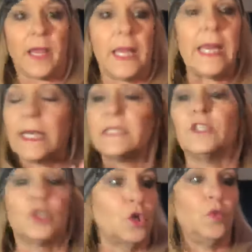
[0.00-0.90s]
He
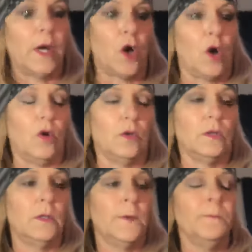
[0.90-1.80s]
listens to it all.
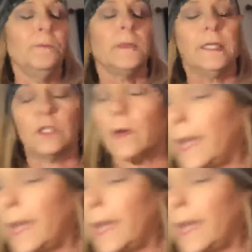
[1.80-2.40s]
And so I